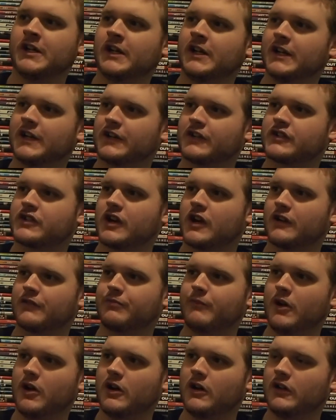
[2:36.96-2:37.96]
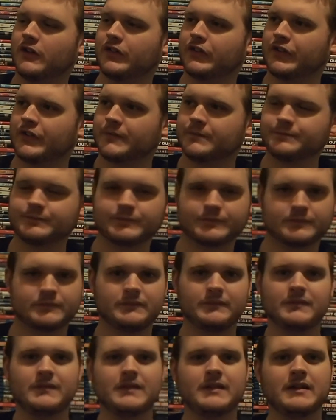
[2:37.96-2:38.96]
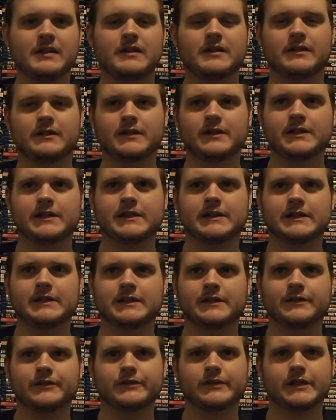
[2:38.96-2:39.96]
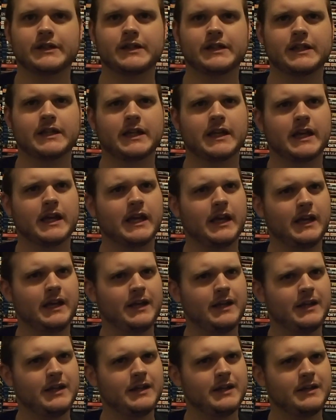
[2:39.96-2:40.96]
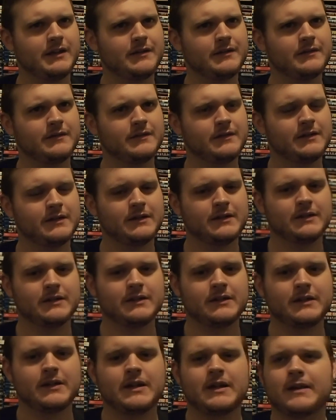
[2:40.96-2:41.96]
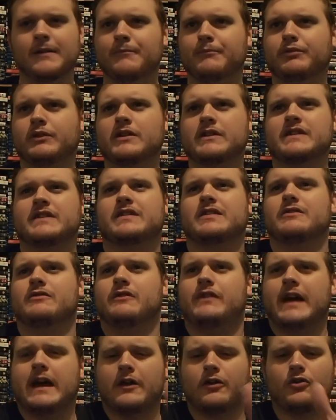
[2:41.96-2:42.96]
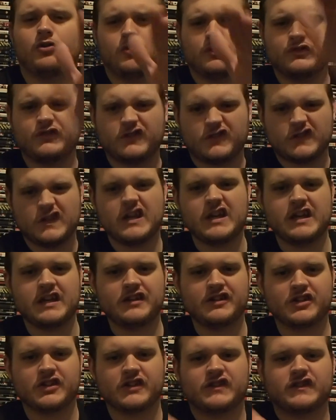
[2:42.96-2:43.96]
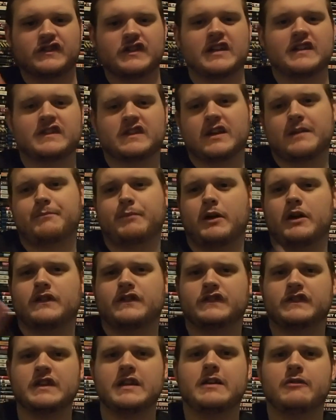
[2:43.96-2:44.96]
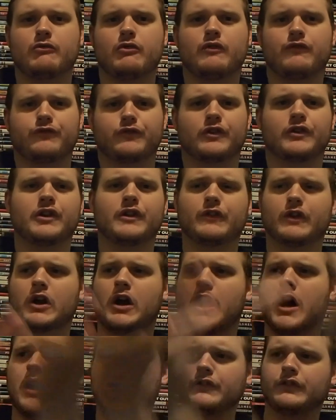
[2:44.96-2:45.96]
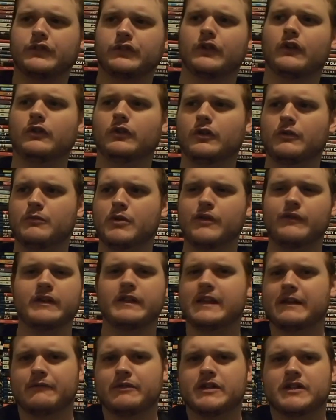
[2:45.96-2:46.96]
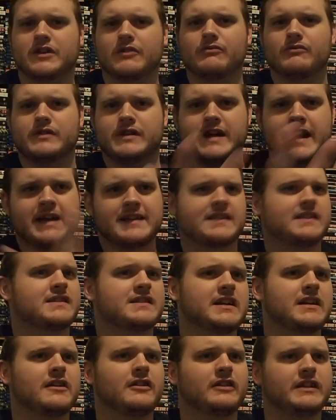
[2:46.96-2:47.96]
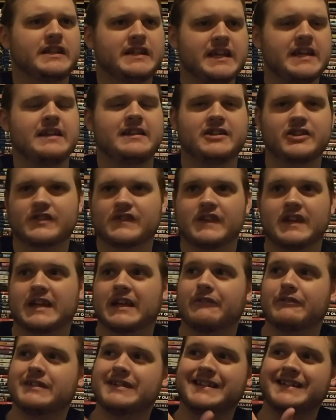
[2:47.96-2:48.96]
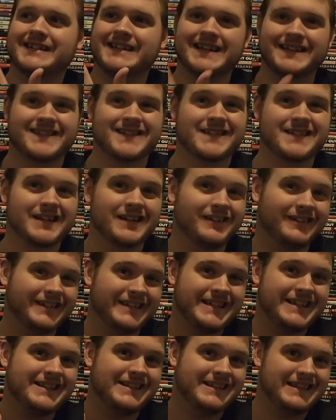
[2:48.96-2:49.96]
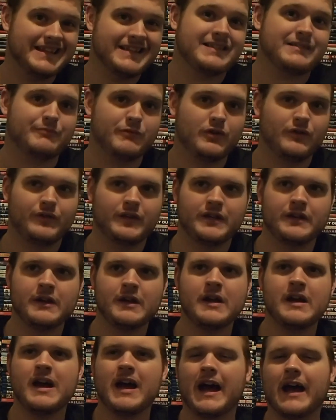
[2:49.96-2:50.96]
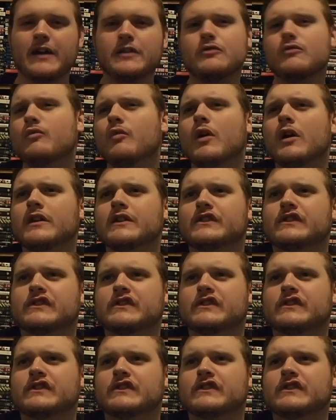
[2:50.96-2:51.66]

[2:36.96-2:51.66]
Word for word: here's Darth Maul's. Okay. Plus, too, that whole scene just sets up a sequel for another Han Solo movie that we don't necessarily need, just like how we didn't necessarily need this movie. I don't want